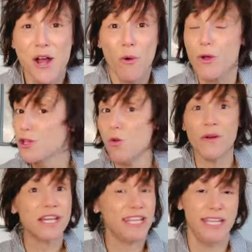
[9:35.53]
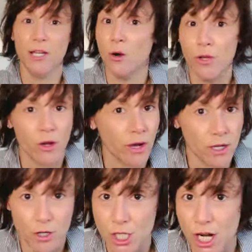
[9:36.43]
where you want to heal your
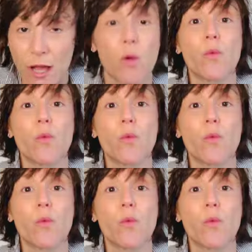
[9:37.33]
inner child,